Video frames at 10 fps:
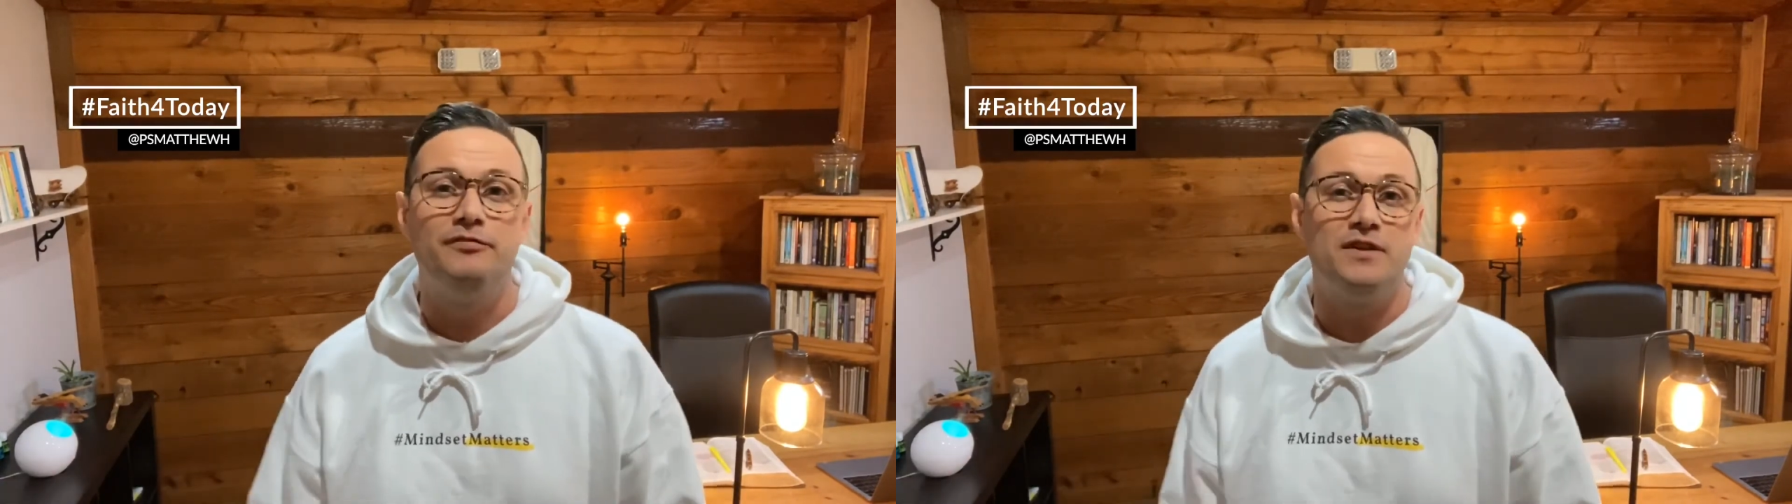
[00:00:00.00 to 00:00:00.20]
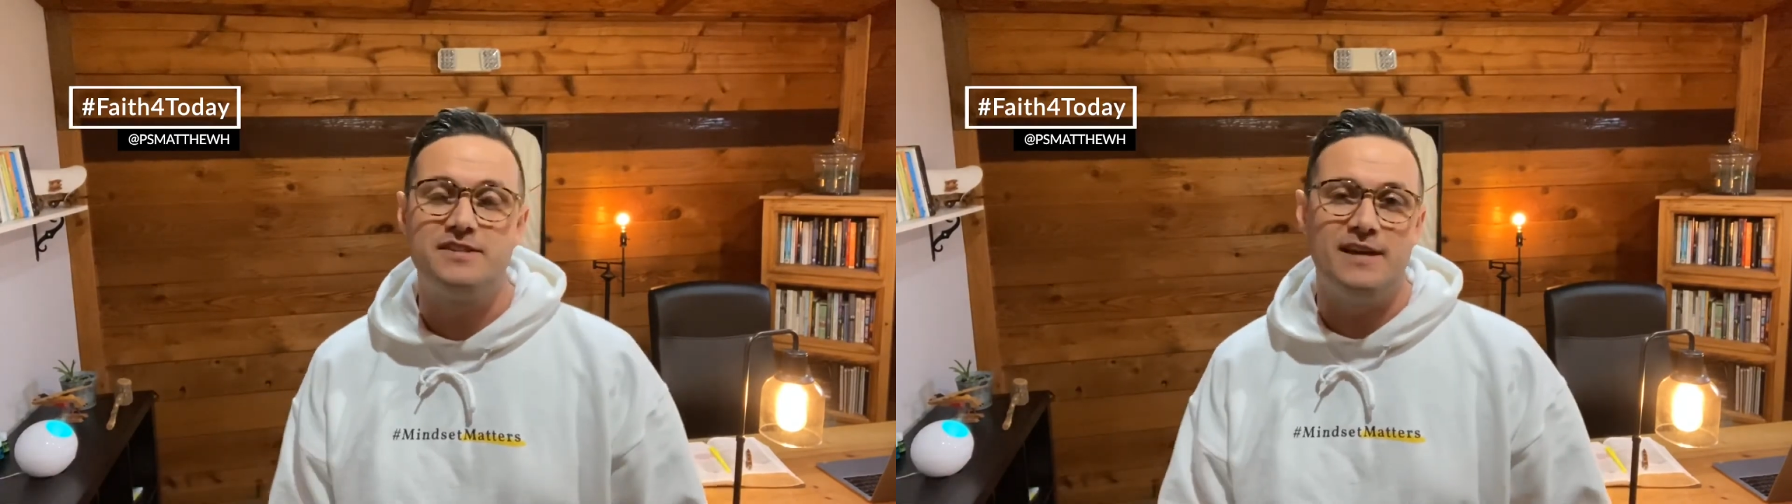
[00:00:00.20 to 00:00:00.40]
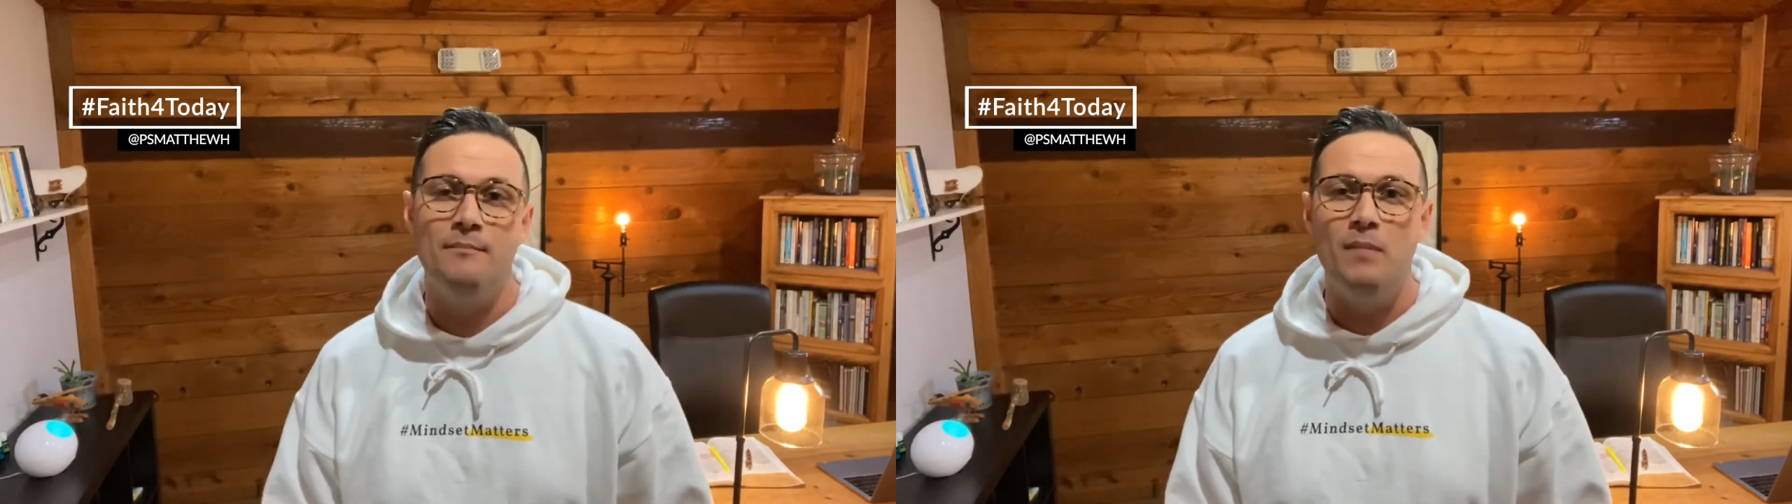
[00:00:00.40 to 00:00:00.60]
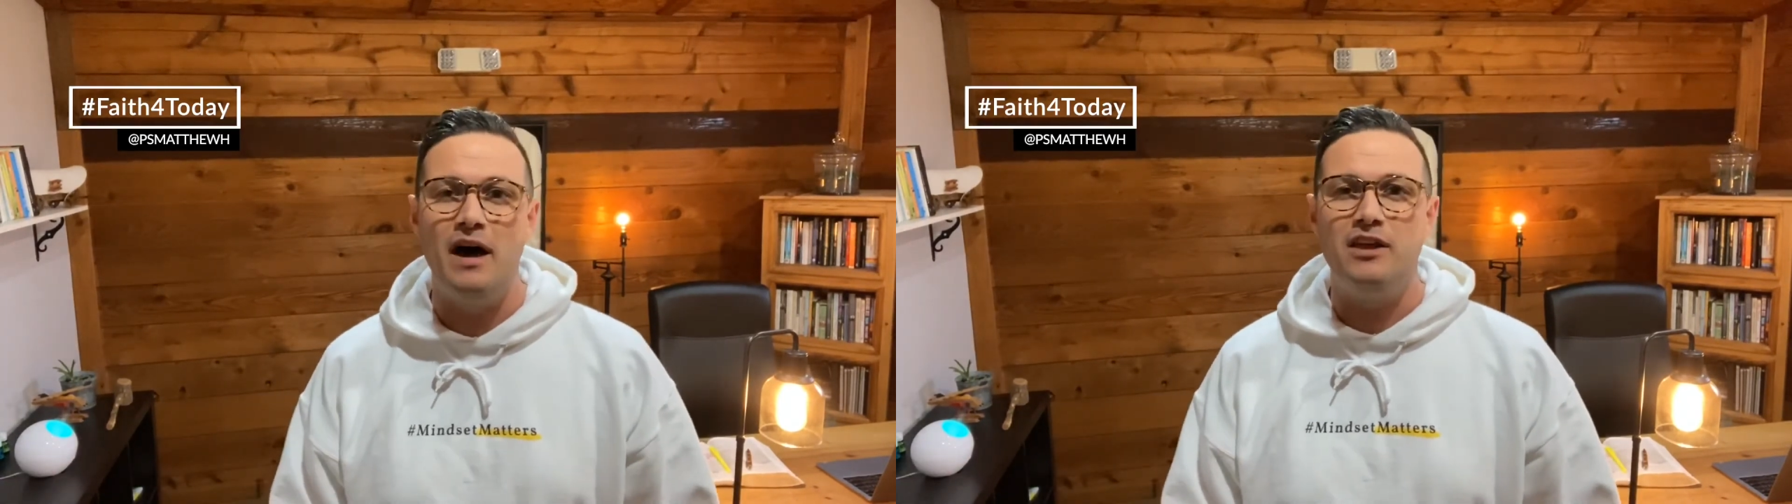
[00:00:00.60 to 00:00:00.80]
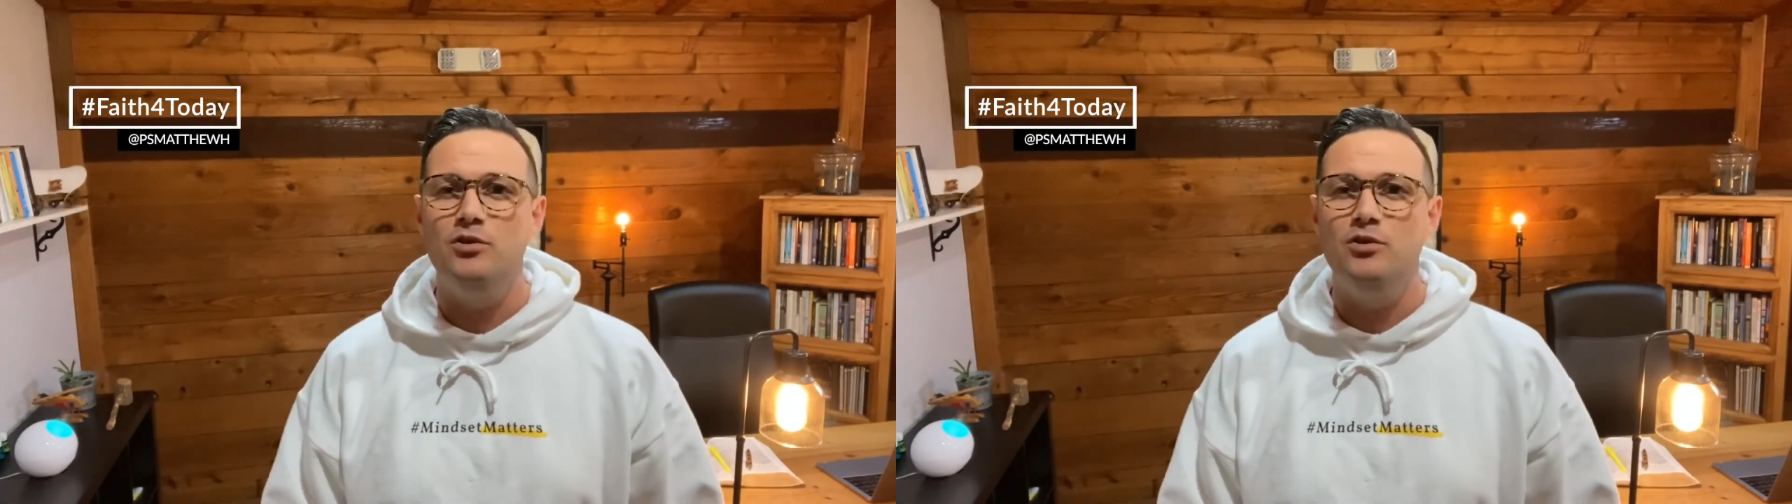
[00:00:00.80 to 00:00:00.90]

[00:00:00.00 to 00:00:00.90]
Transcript: for somebody